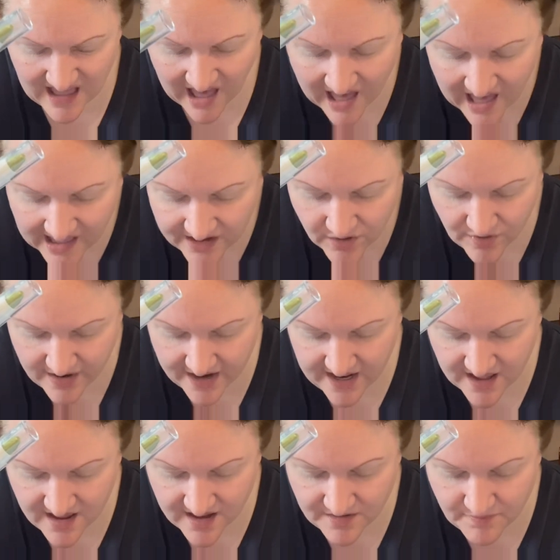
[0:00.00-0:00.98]
Eye
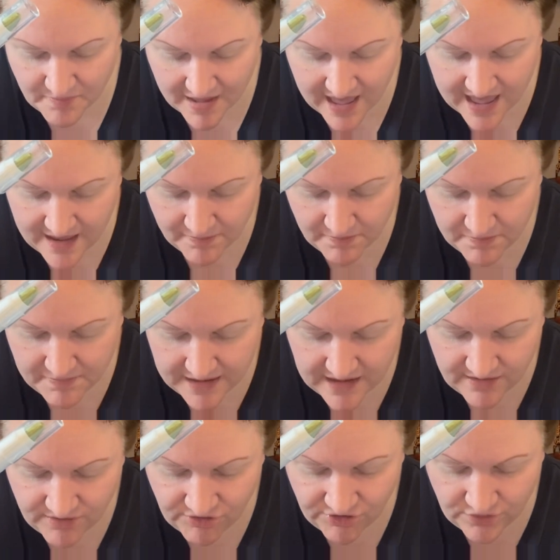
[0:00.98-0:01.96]
Crayon by
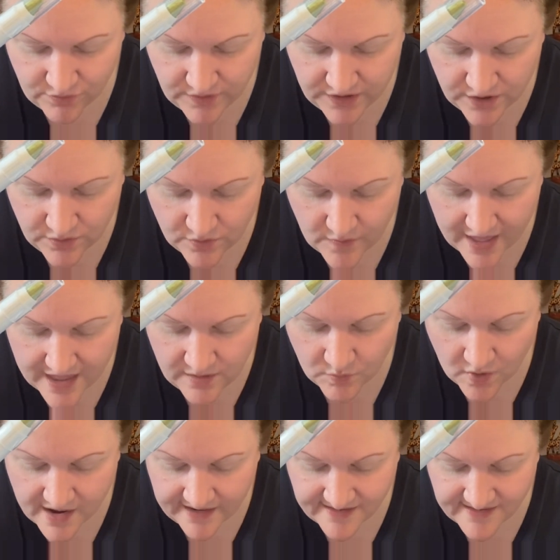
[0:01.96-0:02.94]
Me To You
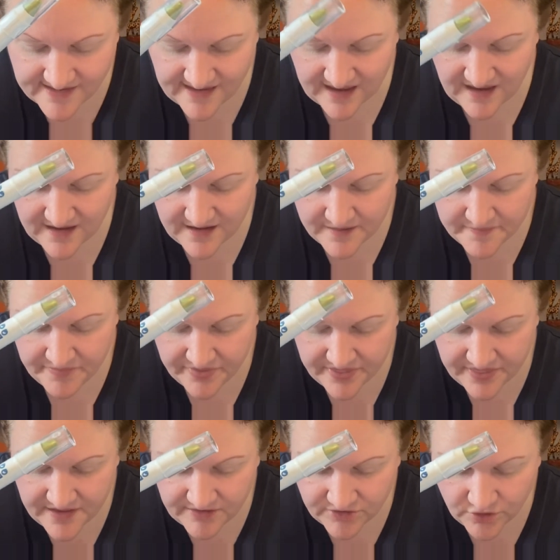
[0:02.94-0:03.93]
NYC.
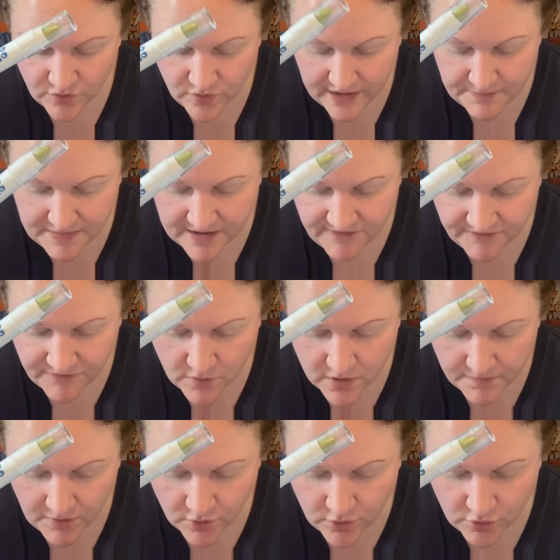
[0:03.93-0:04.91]
This creamy,
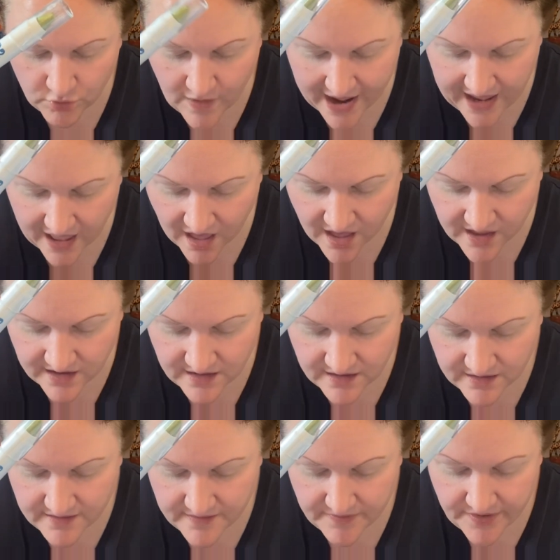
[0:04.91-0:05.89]
affordable crayon
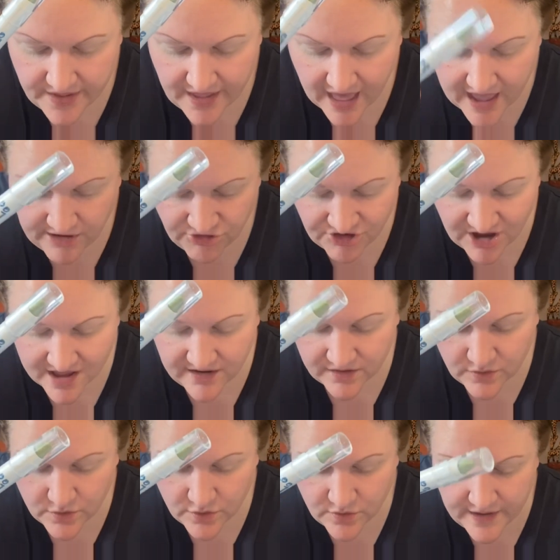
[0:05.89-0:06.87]

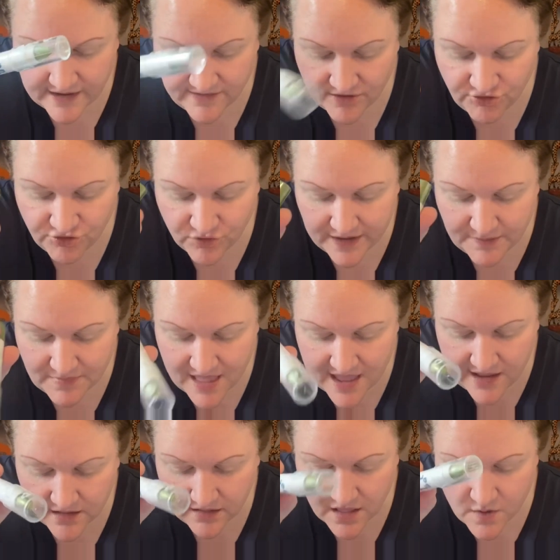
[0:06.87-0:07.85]
eyeshadow creates a
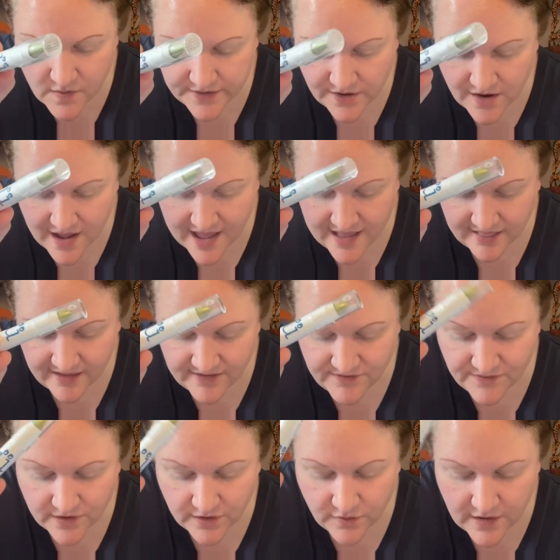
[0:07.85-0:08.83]
dreamlike glow on your eyelids
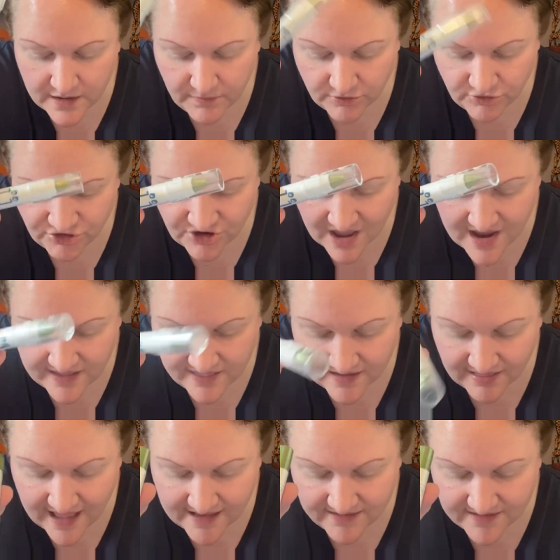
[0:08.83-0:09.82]
for incredible shine that
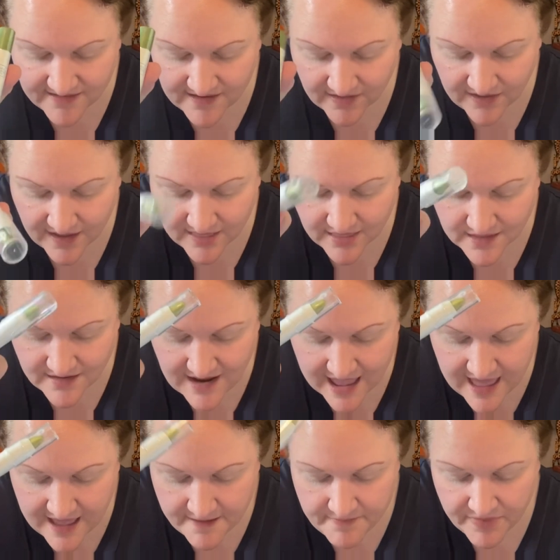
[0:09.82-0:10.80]
lasts until the end of the
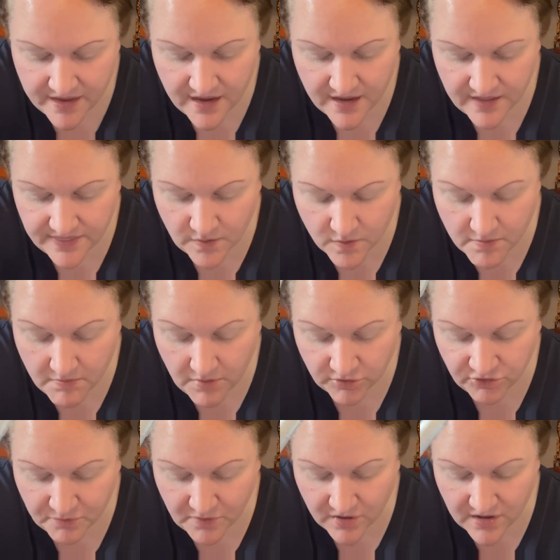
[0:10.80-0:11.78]
day. There were
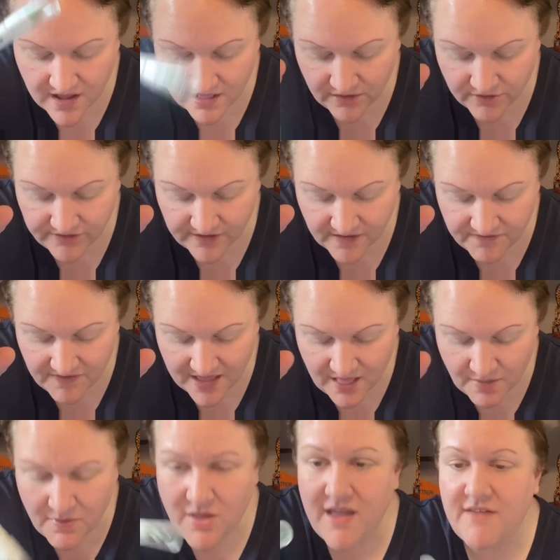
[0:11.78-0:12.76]
multiple colors
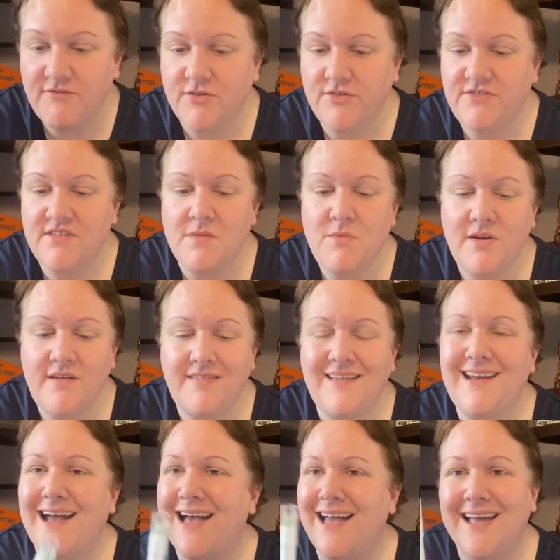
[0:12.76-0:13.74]
available, and for some
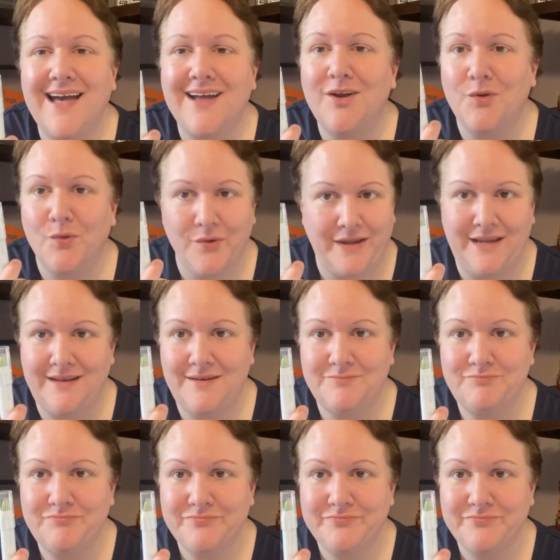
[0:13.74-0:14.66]
reason, I got green.